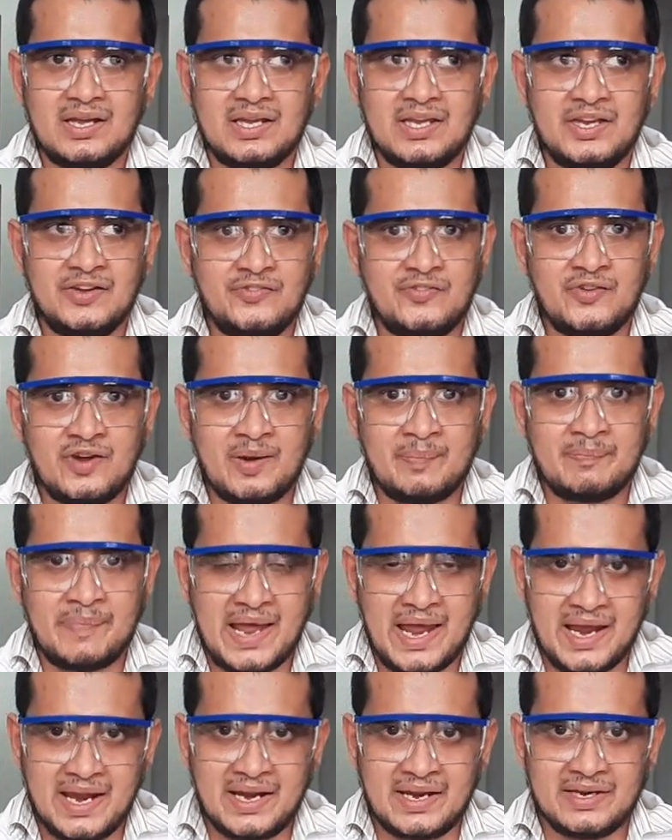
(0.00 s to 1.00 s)
if you are
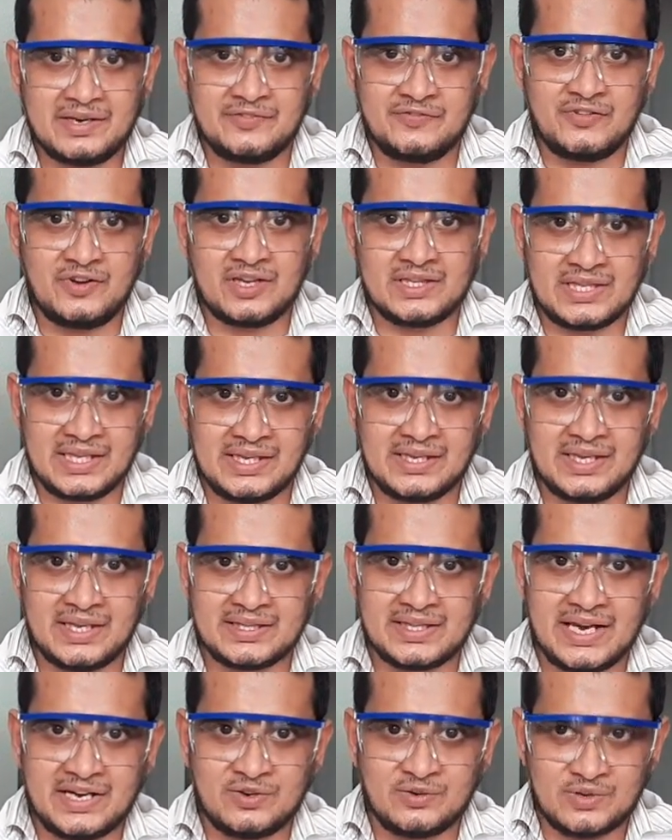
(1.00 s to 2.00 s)

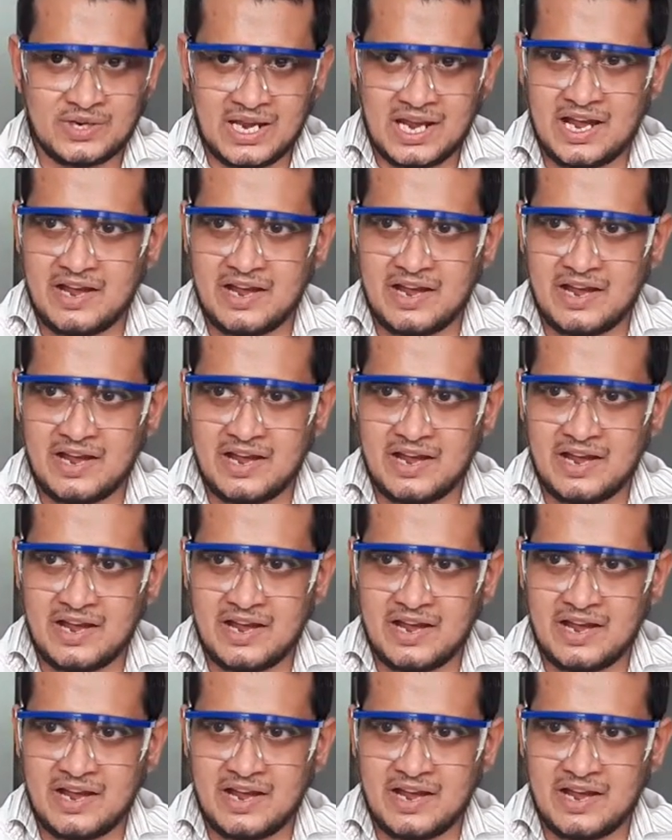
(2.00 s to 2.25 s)
thinking that okay,